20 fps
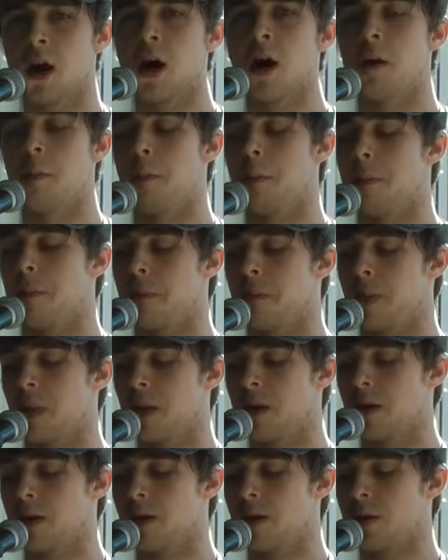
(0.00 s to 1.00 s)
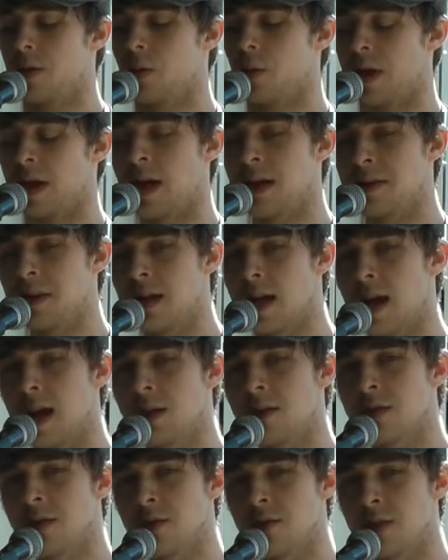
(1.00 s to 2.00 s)
become when at the
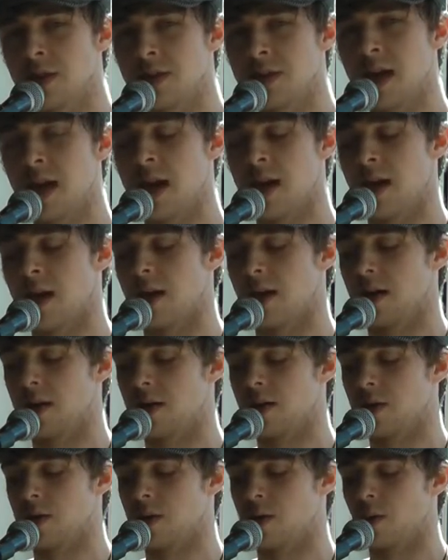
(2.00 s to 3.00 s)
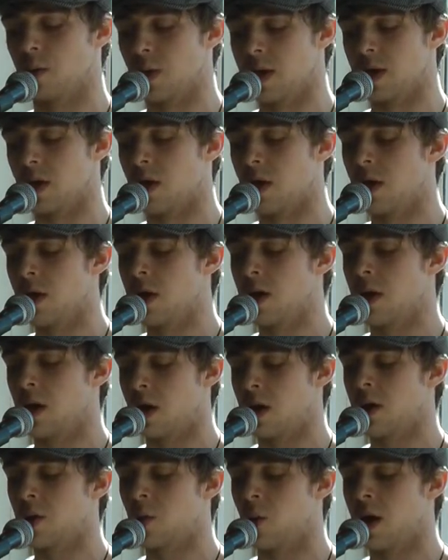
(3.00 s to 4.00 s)
end of the day we all
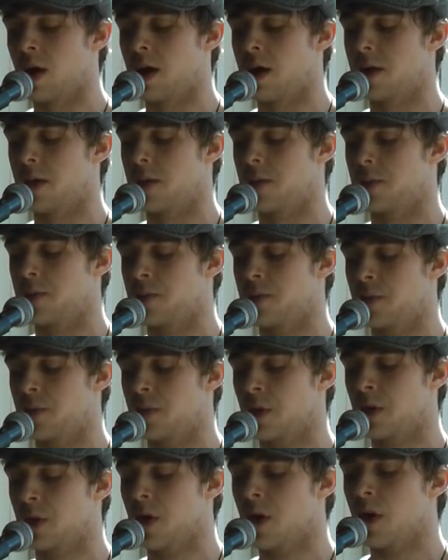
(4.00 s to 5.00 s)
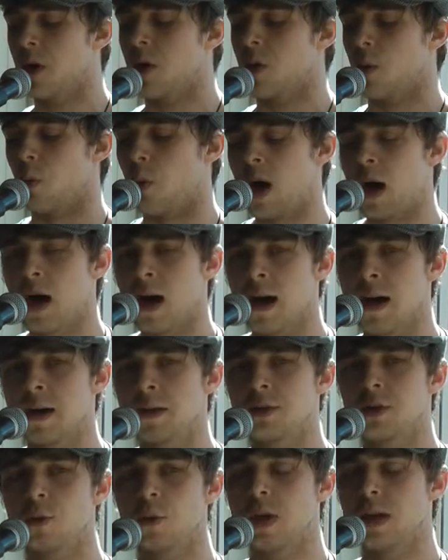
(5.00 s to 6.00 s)
are one?
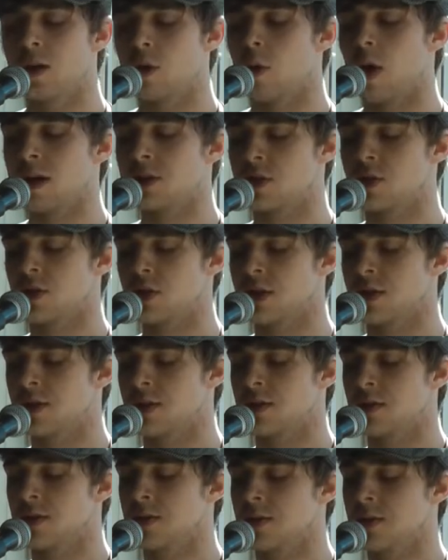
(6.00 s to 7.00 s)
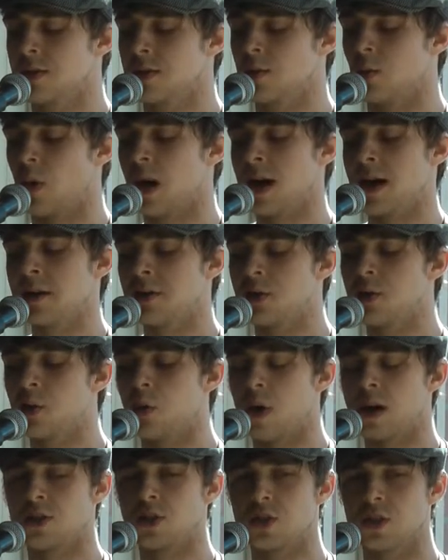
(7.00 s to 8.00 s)
Why do we question? Why do
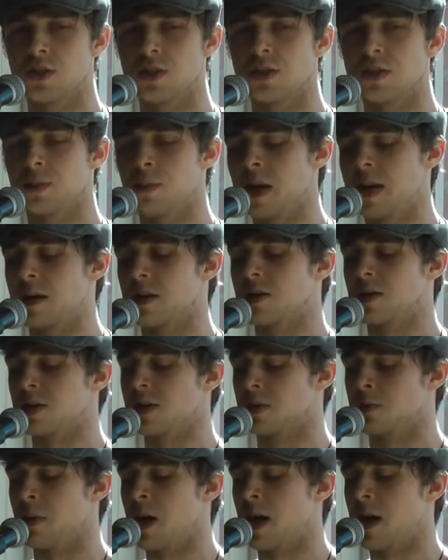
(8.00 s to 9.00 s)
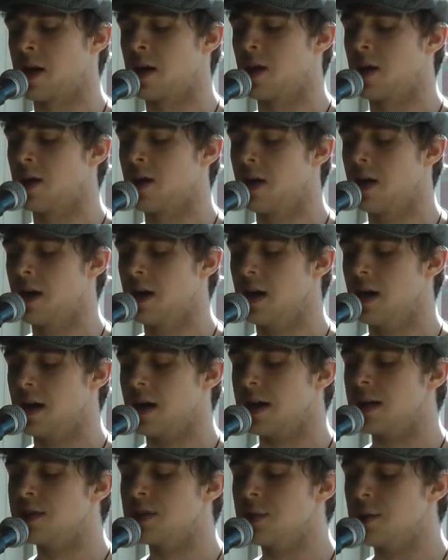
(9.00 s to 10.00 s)
questions make us smile?
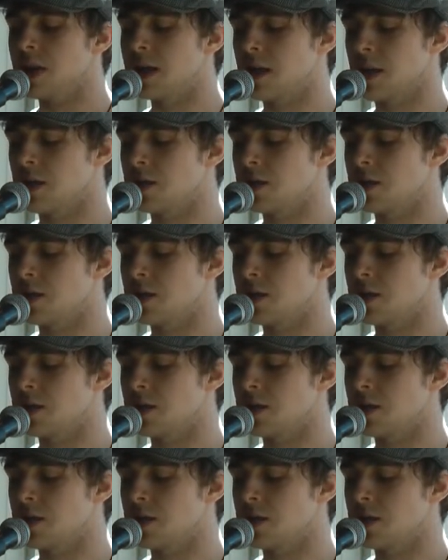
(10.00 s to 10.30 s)
Is it